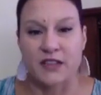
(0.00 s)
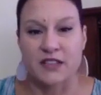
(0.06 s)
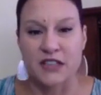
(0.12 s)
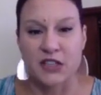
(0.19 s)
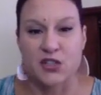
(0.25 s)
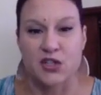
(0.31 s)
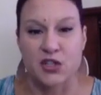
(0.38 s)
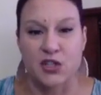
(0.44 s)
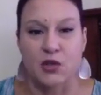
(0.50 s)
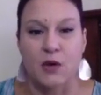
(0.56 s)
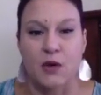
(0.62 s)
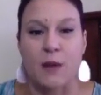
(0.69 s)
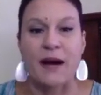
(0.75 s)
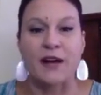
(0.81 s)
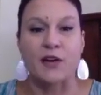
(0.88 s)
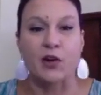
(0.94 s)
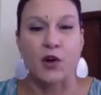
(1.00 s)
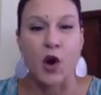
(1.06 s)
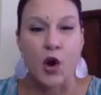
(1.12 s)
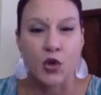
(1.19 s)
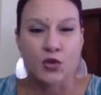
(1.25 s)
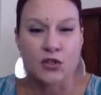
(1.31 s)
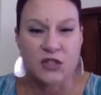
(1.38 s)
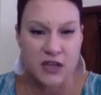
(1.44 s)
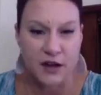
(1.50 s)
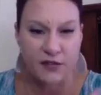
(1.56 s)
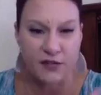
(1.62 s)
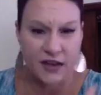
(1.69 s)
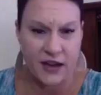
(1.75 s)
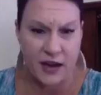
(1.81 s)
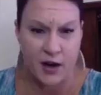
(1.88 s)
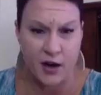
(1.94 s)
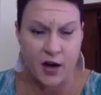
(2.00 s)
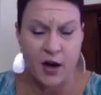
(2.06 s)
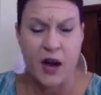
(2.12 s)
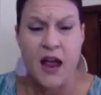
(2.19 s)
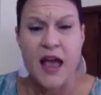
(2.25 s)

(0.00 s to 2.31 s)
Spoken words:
teaching you about your own self-care